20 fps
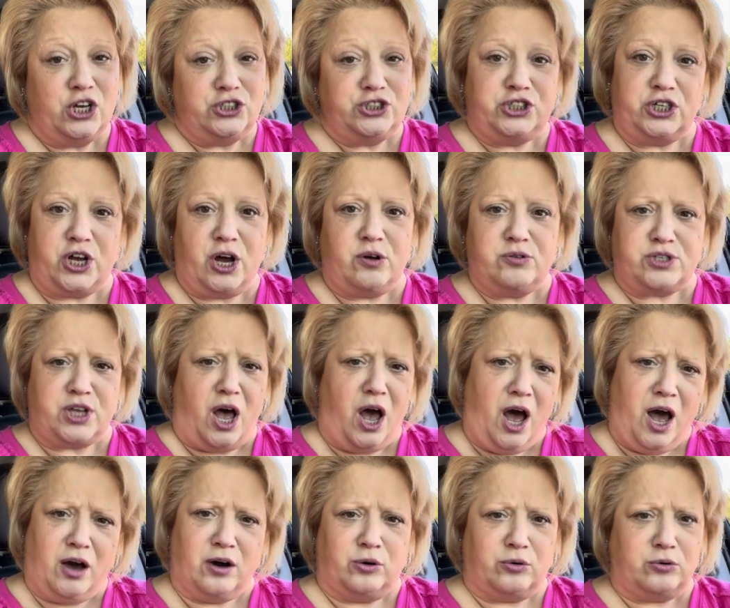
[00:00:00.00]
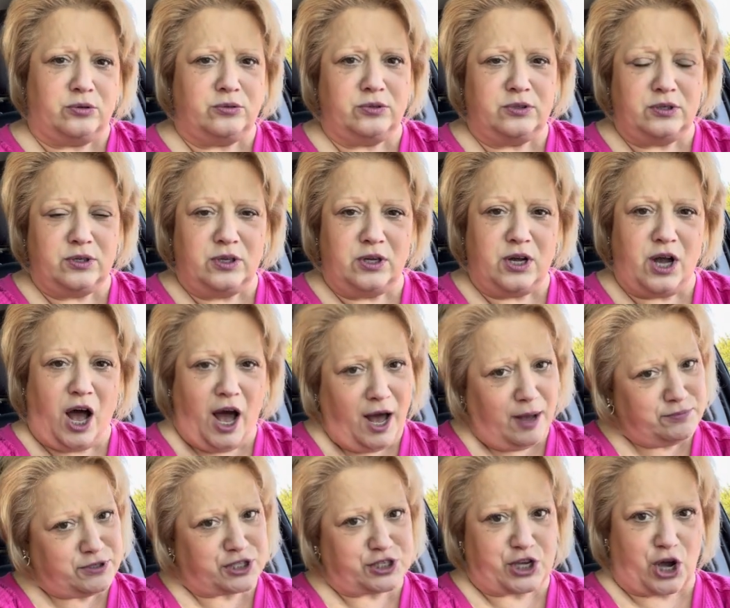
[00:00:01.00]
She goes, oh,
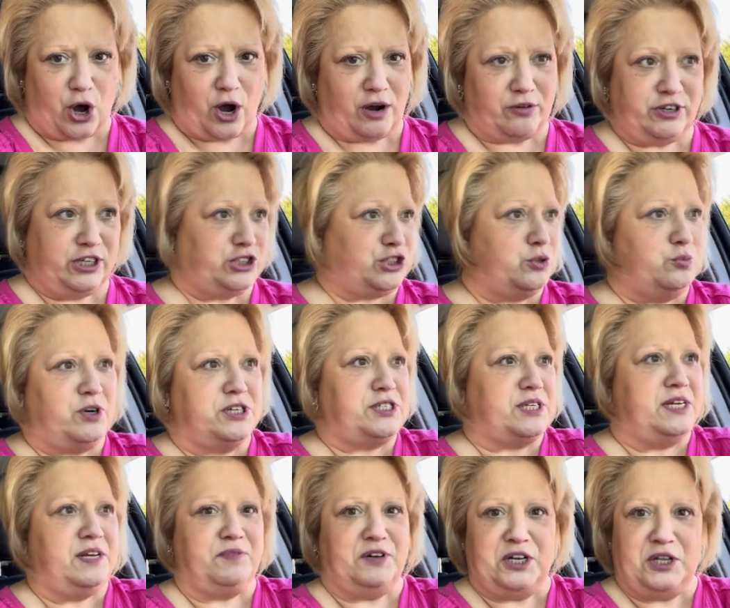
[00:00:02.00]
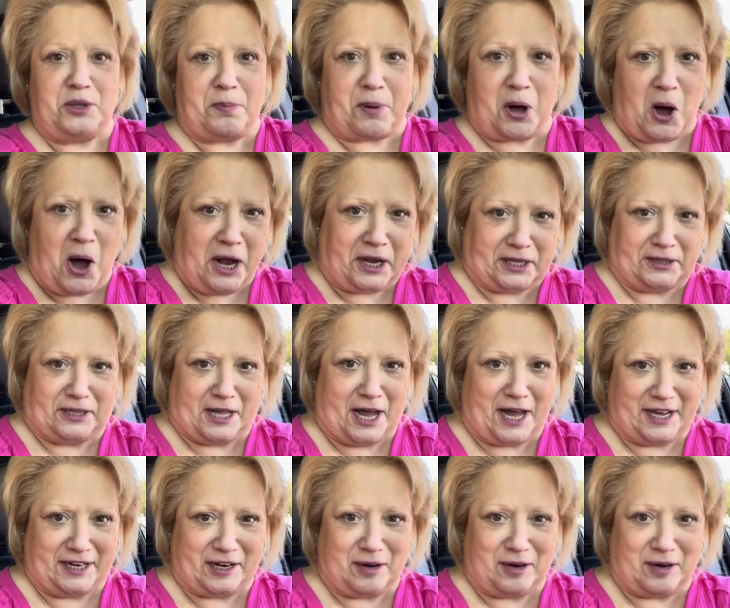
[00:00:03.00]
I'm sorry. She wasn't even in the parking lot.